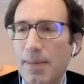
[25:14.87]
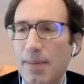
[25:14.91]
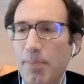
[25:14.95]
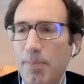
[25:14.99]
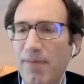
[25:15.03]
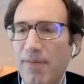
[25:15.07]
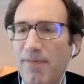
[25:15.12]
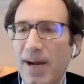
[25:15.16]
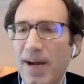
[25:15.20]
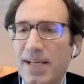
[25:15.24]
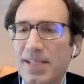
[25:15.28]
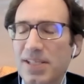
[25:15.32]

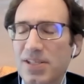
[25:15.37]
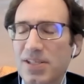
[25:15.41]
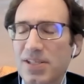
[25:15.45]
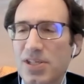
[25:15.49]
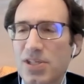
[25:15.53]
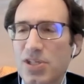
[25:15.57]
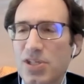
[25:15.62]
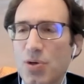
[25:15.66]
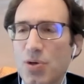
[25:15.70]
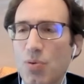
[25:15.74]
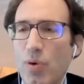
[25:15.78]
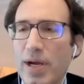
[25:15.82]
provides a
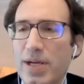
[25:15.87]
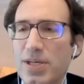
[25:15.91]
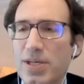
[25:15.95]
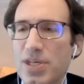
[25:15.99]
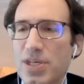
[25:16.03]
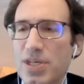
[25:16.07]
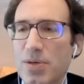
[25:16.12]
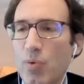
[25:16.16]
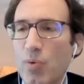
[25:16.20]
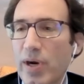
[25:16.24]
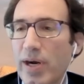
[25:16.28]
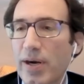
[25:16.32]

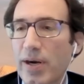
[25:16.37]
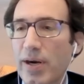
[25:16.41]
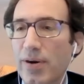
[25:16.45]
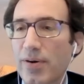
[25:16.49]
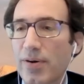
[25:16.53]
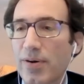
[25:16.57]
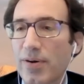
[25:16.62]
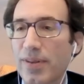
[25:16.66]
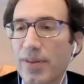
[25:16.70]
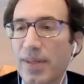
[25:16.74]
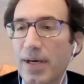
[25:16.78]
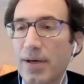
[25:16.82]
situation
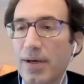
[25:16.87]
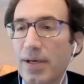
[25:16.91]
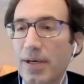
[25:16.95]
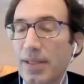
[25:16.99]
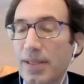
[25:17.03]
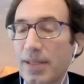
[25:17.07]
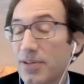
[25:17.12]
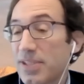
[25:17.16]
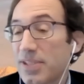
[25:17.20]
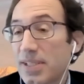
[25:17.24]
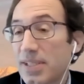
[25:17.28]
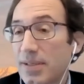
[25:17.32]
where
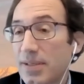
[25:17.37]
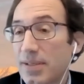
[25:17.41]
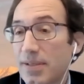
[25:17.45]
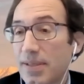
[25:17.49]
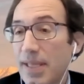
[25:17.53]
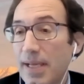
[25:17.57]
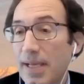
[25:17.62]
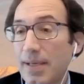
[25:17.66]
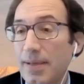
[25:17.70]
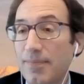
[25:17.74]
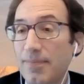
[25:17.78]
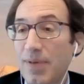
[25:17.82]
there's
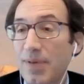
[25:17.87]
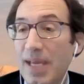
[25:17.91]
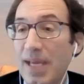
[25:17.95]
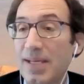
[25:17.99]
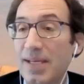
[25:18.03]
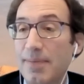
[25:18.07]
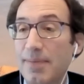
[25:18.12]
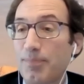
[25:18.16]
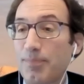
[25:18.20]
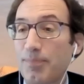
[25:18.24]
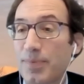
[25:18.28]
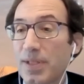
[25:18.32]

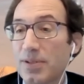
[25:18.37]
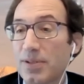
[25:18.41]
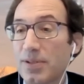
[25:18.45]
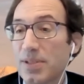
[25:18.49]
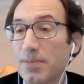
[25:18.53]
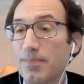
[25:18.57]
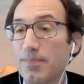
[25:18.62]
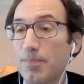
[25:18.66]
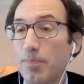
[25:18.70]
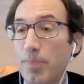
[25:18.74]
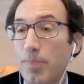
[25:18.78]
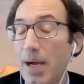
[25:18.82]

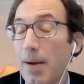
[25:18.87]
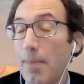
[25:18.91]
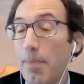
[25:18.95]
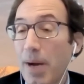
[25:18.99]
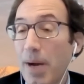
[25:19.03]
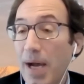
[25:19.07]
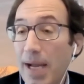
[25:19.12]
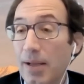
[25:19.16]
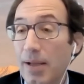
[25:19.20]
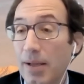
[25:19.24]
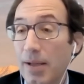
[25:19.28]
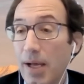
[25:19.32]
a
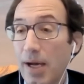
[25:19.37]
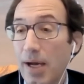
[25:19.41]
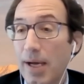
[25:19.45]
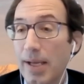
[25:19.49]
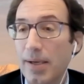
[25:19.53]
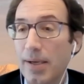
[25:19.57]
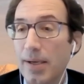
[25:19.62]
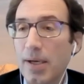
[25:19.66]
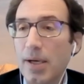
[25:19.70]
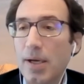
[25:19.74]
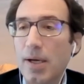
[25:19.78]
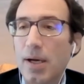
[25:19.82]
pile
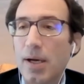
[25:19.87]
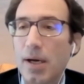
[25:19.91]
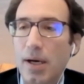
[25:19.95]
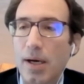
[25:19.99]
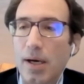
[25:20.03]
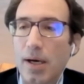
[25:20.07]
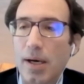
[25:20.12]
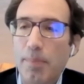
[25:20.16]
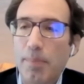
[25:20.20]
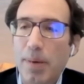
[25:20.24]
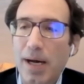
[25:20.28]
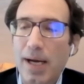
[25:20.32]

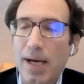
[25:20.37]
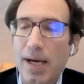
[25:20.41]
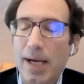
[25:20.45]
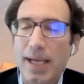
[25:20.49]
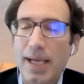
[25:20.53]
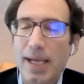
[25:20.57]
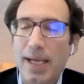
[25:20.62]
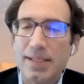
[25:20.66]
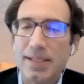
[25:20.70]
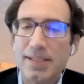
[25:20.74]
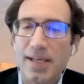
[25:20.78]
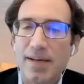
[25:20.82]
on by
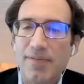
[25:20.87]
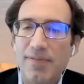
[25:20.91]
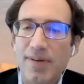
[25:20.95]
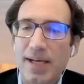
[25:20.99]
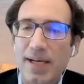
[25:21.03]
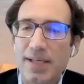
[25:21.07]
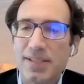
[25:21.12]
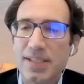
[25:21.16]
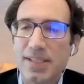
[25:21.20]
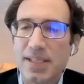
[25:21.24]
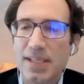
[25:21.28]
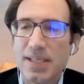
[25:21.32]

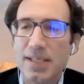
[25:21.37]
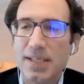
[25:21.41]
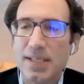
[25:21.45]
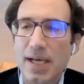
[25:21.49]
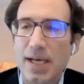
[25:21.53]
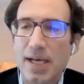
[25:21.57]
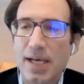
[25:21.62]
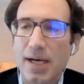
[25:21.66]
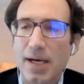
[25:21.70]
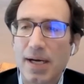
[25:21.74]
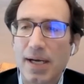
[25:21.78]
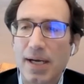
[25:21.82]

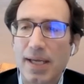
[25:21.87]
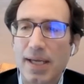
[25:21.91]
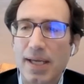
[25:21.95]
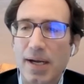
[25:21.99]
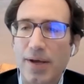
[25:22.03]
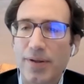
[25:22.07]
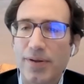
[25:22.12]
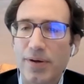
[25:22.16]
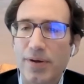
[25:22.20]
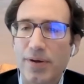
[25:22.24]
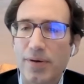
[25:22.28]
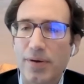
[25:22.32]
anti-vaccine and
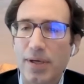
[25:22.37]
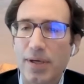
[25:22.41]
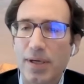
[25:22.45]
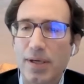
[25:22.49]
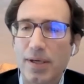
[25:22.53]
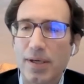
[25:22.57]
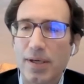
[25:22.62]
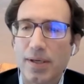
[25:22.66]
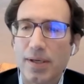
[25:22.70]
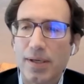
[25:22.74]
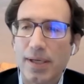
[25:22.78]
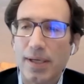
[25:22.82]
other
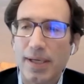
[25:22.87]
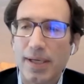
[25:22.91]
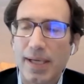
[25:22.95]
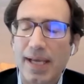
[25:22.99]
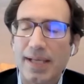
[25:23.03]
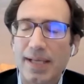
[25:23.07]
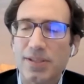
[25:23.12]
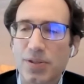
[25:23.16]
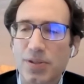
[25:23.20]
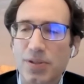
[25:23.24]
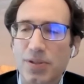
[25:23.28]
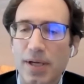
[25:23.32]

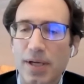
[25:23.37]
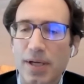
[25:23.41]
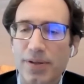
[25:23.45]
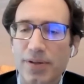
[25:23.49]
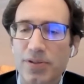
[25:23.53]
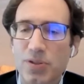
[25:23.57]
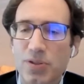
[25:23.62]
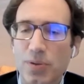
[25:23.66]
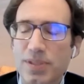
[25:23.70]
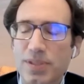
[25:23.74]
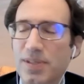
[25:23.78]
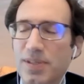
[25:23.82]
other
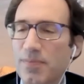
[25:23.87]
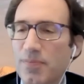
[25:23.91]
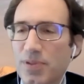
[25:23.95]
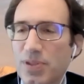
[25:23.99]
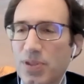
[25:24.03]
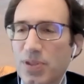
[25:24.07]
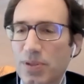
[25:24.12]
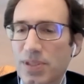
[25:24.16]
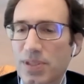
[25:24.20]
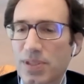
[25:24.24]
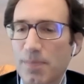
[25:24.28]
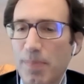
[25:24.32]
sorts
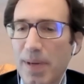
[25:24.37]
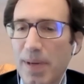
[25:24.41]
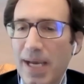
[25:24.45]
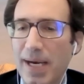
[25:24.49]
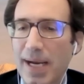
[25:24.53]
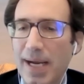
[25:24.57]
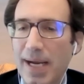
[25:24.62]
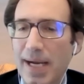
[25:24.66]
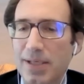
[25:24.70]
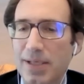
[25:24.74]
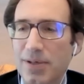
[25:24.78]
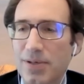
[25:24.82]
of bad
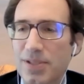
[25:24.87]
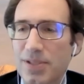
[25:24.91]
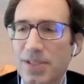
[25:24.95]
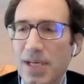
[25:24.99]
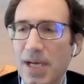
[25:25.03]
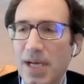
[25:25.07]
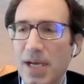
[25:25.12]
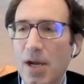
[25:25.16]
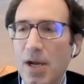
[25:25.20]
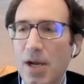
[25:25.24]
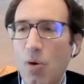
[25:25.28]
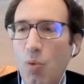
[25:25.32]
actors,
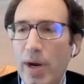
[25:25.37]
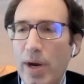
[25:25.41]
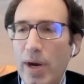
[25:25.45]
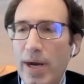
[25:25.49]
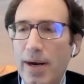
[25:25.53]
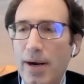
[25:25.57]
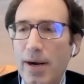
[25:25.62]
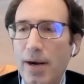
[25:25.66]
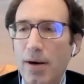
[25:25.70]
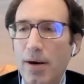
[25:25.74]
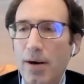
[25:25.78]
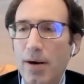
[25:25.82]

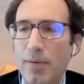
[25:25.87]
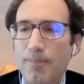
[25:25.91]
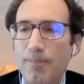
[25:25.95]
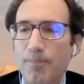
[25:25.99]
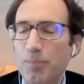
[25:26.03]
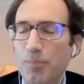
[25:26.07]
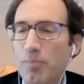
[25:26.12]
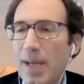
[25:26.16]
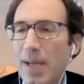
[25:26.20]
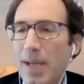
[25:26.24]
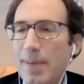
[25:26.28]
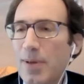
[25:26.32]
where
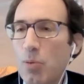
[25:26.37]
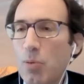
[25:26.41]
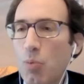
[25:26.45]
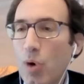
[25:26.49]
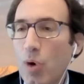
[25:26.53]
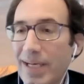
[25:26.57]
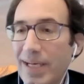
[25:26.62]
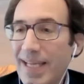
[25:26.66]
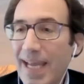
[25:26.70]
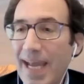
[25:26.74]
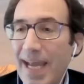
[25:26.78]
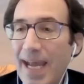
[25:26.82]
maybe
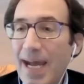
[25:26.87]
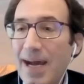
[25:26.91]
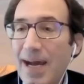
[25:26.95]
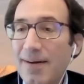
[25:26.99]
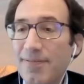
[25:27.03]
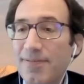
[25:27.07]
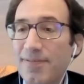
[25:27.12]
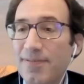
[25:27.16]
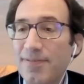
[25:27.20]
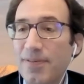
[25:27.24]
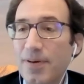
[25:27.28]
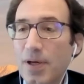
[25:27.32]
one
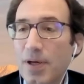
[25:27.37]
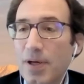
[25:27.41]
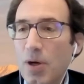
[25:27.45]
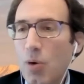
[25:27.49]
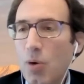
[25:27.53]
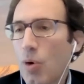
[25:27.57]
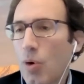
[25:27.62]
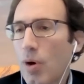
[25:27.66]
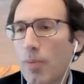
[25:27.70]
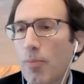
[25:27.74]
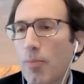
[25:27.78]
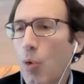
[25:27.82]
gaffe
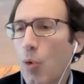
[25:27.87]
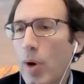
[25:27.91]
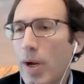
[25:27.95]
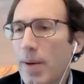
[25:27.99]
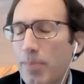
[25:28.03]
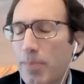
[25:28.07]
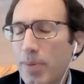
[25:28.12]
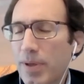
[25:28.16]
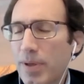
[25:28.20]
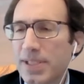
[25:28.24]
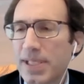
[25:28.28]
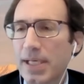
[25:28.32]
or one
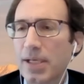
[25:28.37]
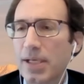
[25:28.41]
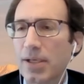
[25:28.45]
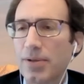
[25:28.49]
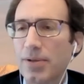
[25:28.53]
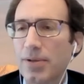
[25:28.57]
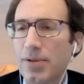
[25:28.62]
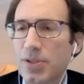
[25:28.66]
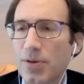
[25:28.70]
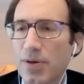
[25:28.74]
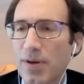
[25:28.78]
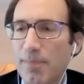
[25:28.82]

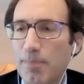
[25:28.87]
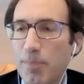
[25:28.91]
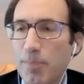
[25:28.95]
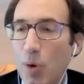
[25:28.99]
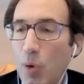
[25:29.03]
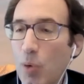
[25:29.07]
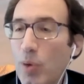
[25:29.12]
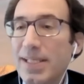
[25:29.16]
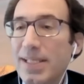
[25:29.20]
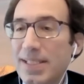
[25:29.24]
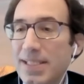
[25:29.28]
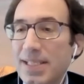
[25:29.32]
particular sort of
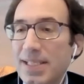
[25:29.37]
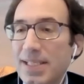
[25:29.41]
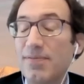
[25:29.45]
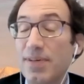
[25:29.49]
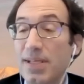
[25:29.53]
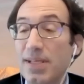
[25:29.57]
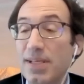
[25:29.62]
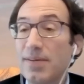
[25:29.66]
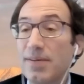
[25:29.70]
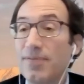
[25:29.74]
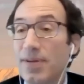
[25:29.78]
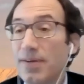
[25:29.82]
point,
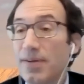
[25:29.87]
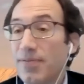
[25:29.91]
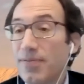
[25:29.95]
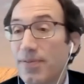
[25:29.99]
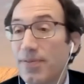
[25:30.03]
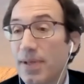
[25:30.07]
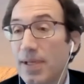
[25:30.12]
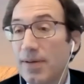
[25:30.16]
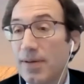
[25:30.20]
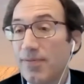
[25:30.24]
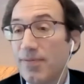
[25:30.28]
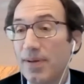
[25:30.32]
even if
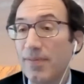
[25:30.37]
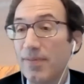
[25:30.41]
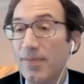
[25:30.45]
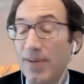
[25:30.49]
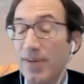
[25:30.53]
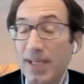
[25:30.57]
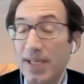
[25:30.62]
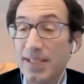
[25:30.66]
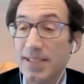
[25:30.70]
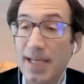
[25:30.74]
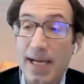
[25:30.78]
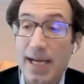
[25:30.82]

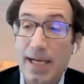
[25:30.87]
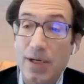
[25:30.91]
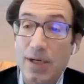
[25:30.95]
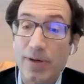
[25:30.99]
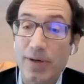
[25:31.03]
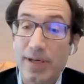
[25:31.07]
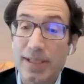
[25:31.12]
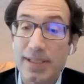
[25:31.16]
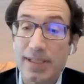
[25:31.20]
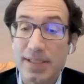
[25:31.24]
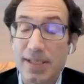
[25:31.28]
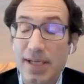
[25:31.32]
it is
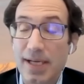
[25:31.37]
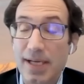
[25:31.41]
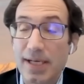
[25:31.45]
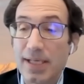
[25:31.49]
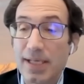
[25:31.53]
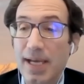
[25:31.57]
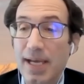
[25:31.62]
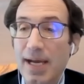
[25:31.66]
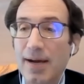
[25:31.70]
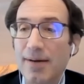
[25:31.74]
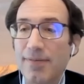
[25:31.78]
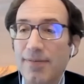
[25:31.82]
accurate, it's not a
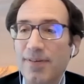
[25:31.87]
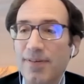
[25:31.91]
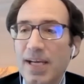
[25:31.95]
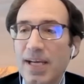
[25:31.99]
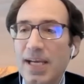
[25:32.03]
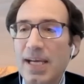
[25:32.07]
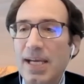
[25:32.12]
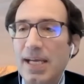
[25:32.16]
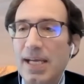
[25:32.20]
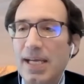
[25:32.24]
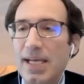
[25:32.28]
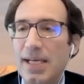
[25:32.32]
gaffe,
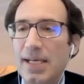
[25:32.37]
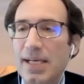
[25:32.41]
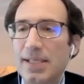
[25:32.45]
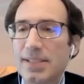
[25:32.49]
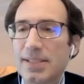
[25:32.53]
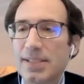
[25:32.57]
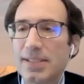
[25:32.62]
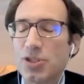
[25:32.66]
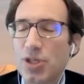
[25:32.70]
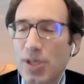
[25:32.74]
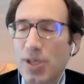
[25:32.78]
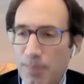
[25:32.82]

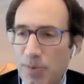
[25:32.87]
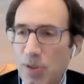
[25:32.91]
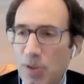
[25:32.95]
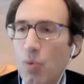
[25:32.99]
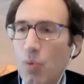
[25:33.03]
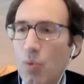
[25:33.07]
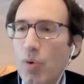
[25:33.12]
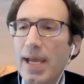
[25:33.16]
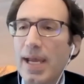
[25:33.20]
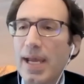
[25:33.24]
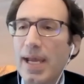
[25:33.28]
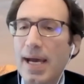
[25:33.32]
is chipped
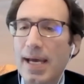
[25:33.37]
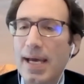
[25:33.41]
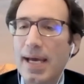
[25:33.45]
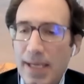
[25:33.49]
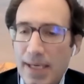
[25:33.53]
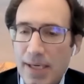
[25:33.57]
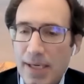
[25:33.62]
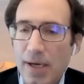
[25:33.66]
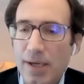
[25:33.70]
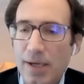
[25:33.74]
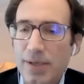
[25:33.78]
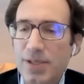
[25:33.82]
away at
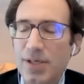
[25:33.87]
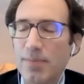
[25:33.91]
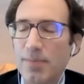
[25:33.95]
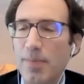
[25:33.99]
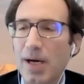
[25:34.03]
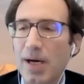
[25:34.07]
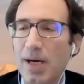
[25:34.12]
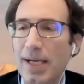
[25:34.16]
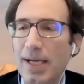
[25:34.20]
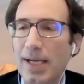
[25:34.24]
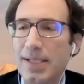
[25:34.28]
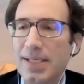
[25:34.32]
and
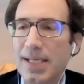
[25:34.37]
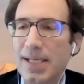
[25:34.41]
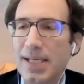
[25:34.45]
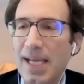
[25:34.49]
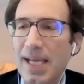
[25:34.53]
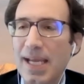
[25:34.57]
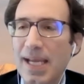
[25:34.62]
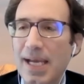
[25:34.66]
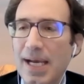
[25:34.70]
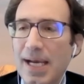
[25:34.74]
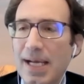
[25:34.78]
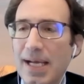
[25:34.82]
undermined,
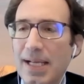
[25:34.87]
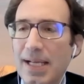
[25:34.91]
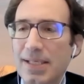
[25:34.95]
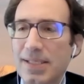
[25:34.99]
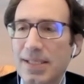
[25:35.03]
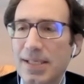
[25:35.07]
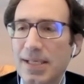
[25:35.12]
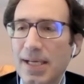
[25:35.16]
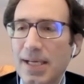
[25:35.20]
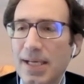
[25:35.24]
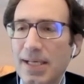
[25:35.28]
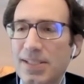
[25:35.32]
and
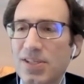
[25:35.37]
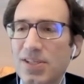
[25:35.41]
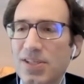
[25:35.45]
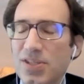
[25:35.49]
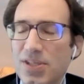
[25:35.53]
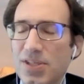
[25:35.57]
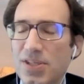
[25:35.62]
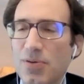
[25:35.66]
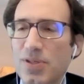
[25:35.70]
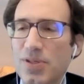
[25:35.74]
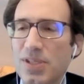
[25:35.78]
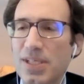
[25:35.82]
it's
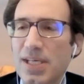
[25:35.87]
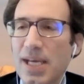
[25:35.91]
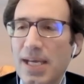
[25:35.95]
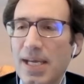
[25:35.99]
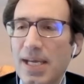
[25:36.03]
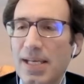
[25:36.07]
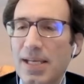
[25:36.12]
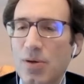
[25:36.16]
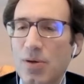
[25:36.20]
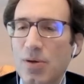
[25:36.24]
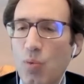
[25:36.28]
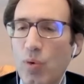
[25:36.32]

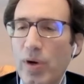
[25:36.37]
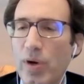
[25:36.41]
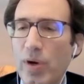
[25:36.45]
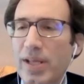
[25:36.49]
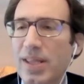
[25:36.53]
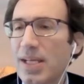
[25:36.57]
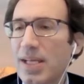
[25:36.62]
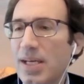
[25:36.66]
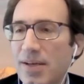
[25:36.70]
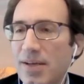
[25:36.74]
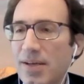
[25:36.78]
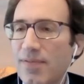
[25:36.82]
associated
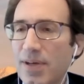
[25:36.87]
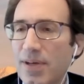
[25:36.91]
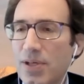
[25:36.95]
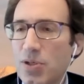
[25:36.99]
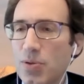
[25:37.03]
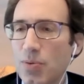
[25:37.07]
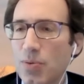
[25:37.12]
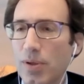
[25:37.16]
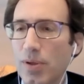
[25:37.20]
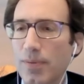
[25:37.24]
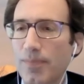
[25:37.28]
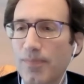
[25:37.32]
with an
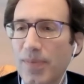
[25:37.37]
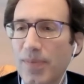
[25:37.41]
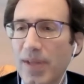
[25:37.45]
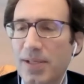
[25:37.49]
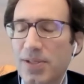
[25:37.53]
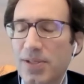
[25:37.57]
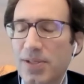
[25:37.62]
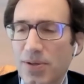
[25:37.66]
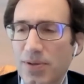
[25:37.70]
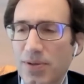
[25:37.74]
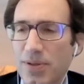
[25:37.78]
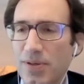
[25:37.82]
individual.
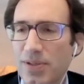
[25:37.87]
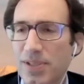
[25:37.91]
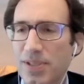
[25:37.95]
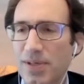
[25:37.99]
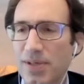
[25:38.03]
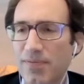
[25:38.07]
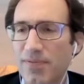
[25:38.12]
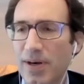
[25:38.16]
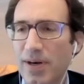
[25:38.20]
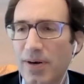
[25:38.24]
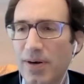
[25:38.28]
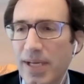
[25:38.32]
And so there's a
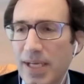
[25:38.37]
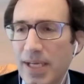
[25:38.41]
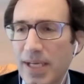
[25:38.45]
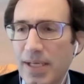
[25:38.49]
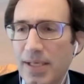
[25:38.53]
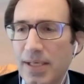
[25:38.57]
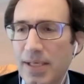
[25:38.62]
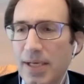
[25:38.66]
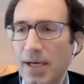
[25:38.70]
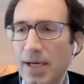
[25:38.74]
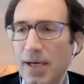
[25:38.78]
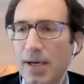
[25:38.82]

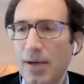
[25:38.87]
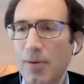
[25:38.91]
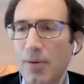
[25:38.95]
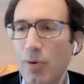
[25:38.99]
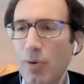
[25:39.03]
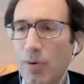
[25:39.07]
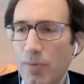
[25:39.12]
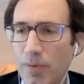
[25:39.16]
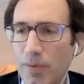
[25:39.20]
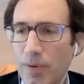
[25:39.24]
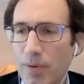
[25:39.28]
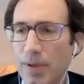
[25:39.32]
very
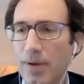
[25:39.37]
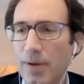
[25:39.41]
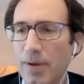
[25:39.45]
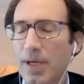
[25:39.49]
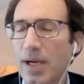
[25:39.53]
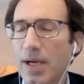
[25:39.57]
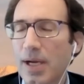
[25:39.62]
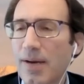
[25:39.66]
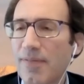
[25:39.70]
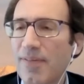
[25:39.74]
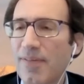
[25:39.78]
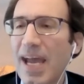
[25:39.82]

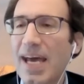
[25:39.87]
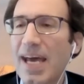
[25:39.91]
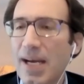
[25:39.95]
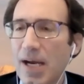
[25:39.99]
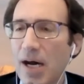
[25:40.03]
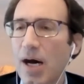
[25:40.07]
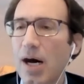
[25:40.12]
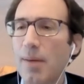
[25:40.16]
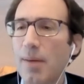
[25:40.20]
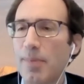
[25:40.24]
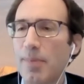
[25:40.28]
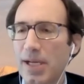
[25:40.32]
kind of ad
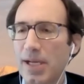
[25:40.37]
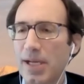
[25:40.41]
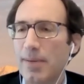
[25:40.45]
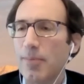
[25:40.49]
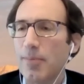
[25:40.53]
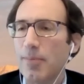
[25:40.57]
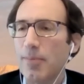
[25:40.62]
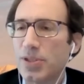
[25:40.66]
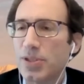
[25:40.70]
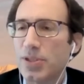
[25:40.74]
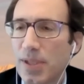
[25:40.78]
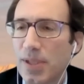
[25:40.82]
hominem
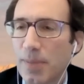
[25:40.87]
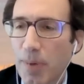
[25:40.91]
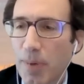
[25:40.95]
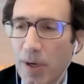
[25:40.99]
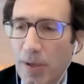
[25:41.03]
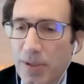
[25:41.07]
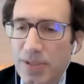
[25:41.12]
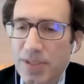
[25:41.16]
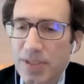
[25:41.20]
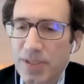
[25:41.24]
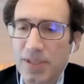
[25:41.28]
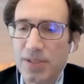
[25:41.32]
or to the
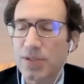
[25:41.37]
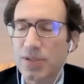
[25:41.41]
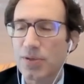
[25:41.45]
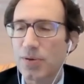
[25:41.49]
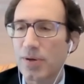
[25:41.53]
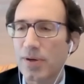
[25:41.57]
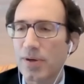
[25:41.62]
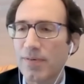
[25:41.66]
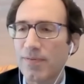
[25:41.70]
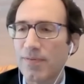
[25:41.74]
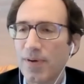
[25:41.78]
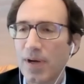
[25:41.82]
person
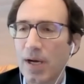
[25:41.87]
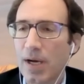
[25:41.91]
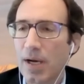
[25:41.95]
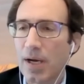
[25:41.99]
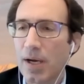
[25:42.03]
sort of